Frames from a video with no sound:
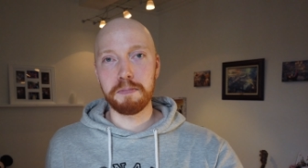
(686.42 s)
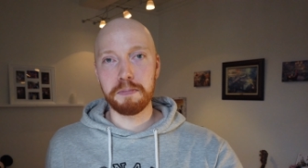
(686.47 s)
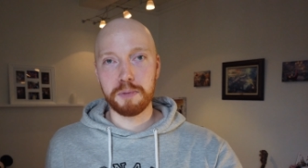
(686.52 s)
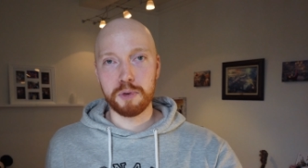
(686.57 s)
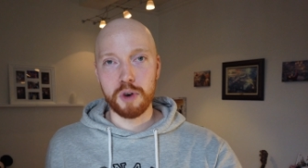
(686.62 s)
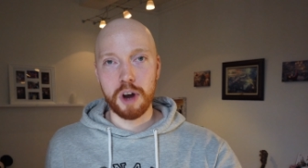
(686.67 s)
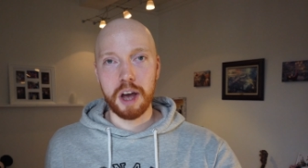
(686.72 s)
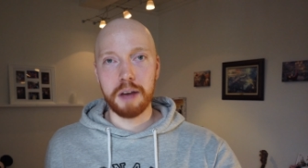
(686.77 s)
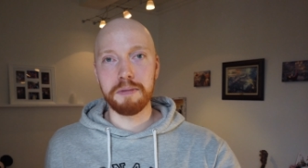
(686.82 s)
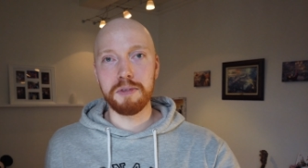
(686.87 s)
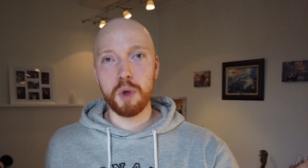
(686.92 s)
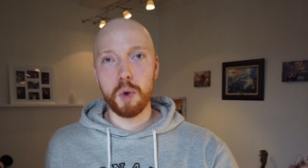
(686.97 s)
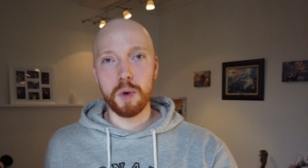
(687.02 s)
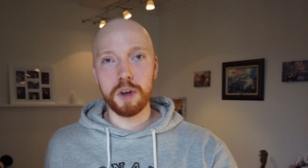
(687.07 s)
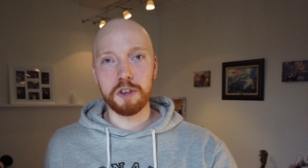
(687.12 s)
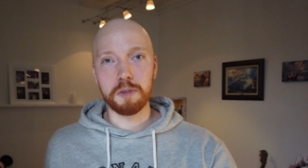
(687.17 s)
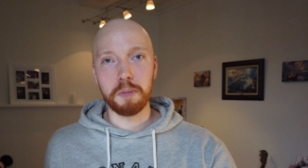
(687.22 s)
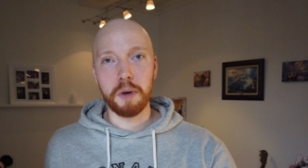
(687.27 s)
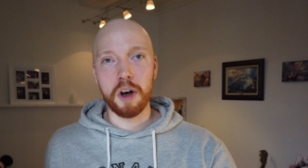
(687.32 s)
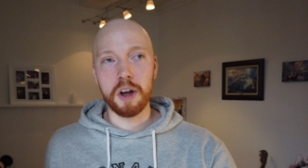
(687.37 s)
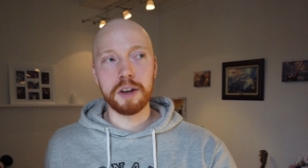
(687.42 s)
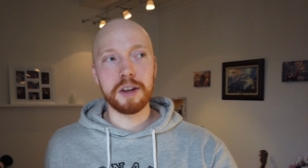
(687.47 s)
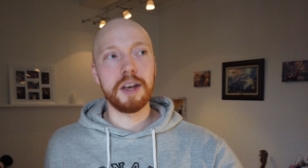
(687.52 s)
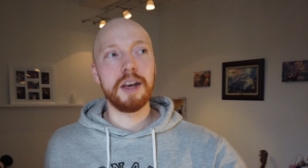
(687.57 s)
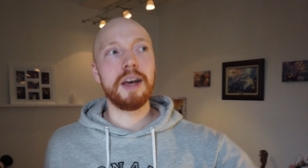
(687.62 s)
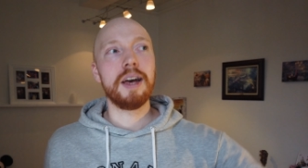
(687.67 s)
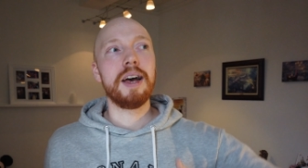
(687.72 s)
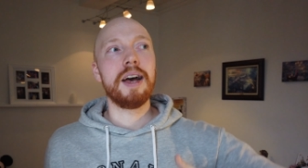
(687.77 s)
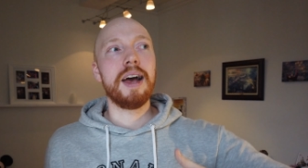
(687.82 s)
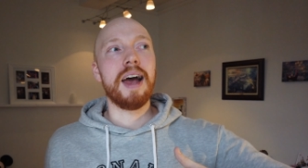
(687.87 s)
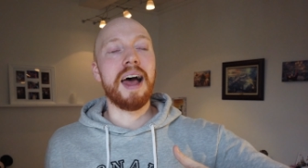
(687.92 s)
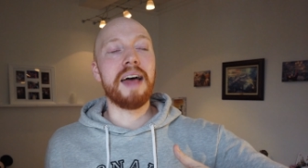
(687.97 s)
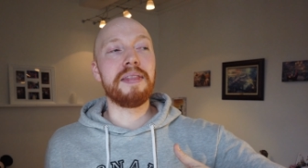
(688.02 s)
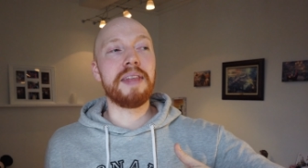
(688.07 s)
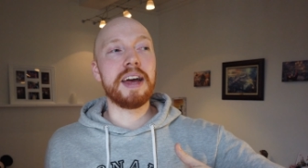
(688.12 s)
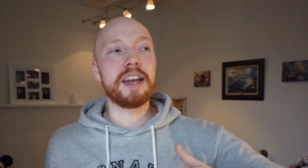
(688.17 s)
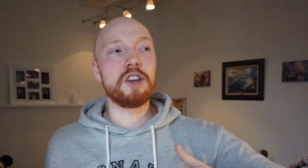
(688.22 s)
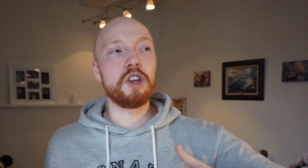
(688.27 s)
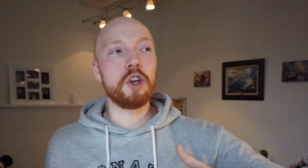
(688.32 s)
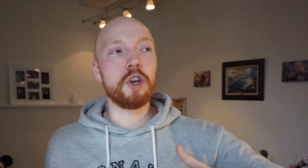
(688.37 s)
prime viewing spot, and
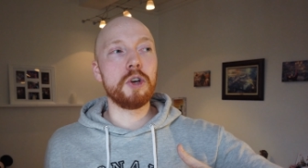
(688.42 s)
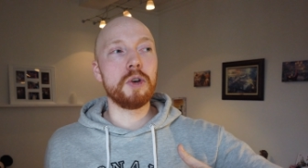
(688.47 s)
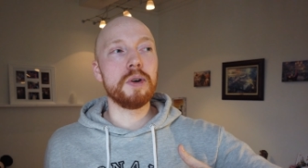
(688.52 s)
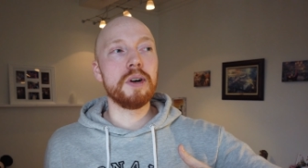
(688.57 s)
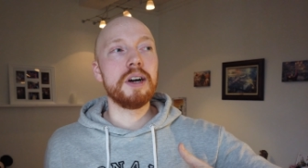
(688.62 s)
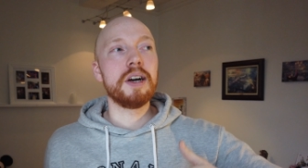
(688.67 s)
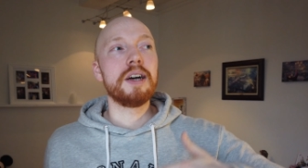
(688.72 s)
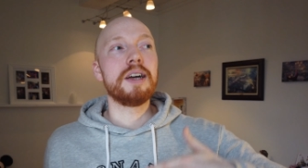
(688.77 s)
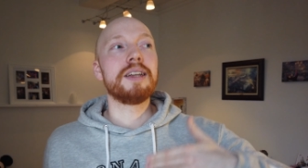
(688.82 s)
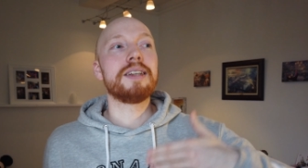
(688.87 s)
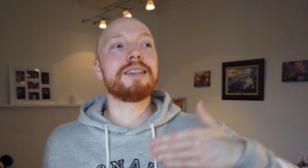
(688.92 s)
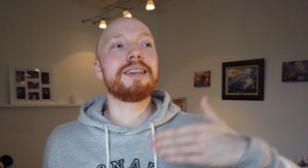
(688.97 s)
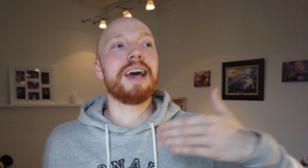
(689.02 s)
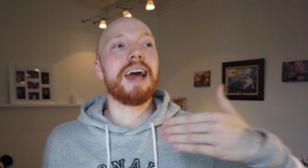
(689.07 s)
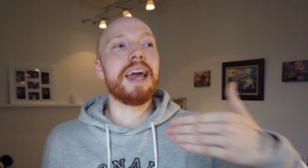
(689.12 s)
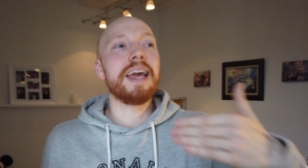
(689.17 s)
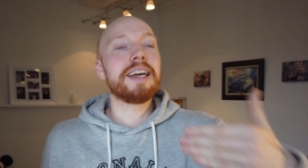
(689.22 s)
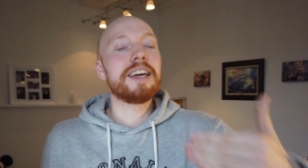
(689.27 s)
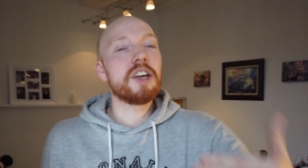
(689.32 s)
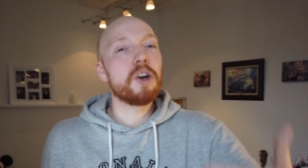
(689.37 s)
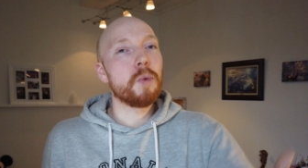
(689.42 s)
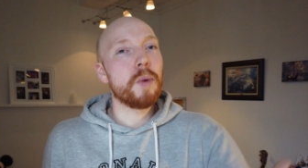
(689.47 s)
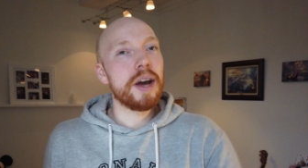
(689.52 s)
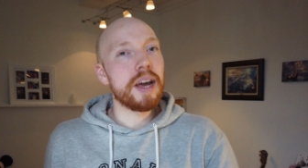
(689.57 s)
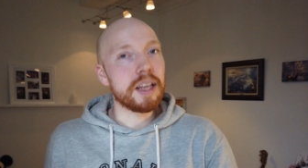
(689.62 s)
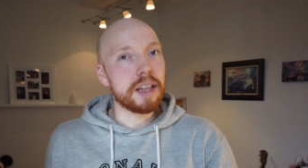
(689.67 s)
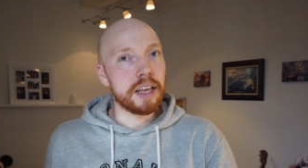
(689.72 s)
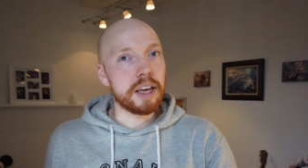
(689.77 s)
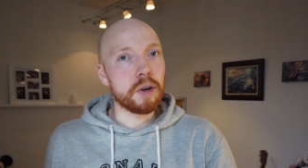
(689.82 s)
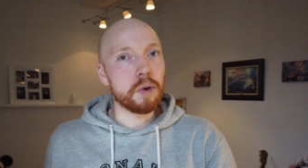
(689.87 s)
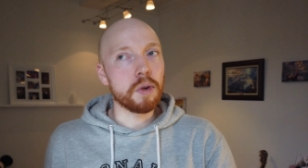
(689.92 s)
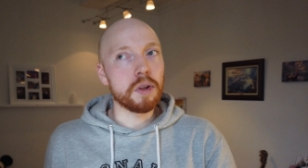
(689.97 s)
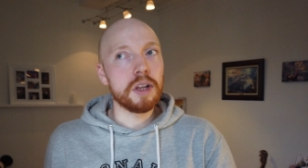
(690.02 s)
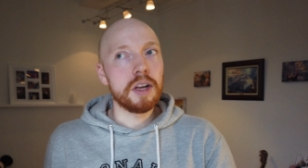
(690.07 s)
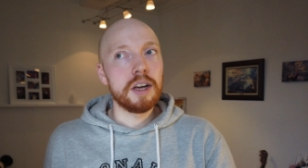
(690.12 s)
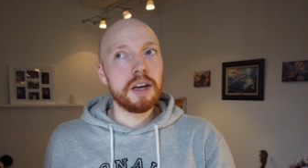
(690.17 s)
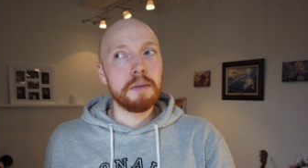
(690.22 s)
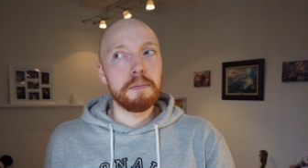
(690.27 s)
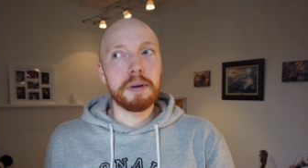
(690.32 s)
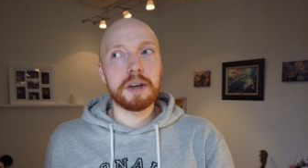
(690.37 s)
then you take it away a little
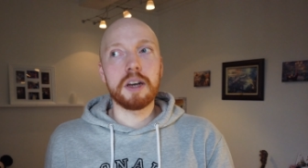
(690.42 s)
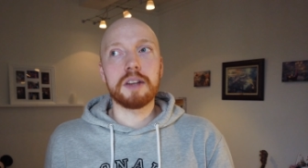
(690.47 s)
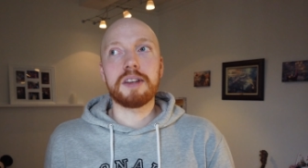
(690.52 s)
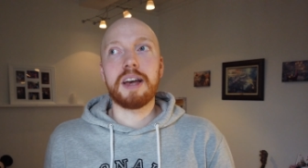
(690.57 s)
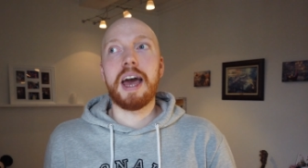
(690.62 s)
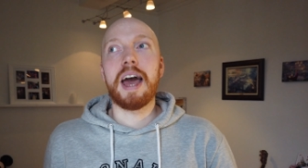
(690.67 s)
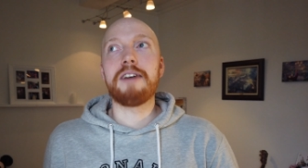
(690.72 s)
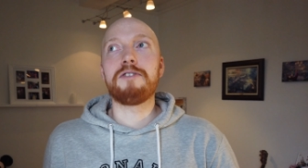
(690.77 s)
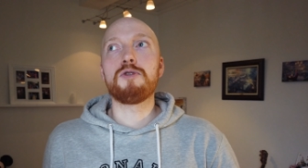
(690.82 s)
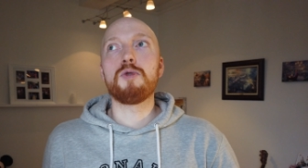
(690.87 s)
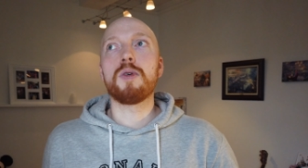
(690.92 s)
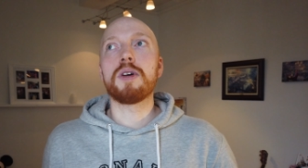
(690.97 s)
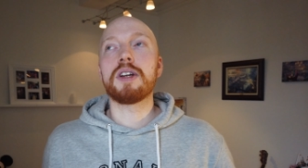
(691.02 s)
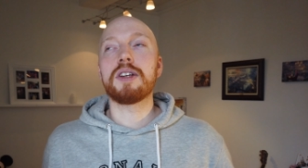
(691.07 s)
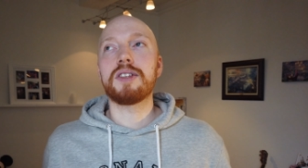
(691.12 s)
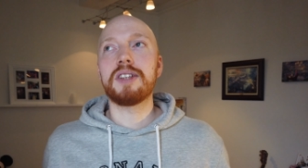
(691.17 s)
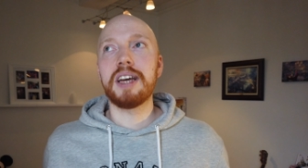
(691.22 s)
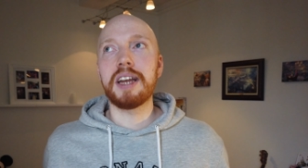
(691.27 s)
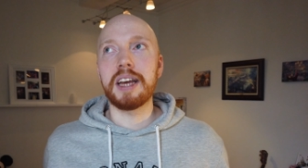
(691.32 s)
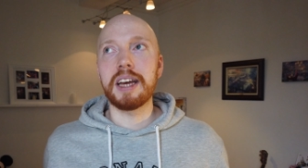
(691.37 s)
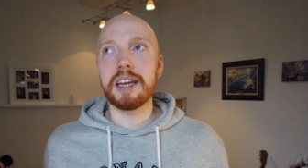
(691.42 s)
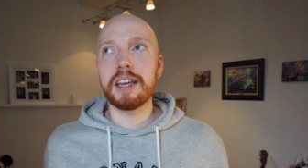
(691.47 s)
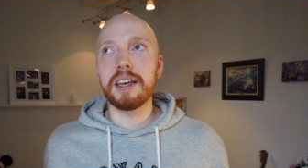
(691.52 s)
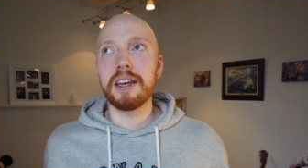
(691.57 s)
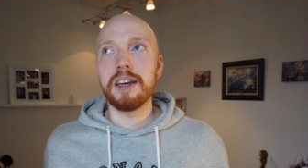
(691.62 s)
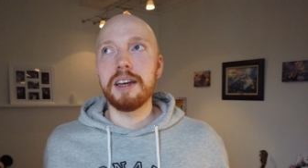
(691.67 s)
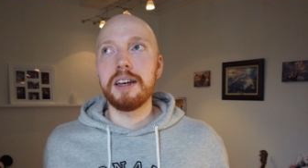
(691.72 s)
because everyone is sitting.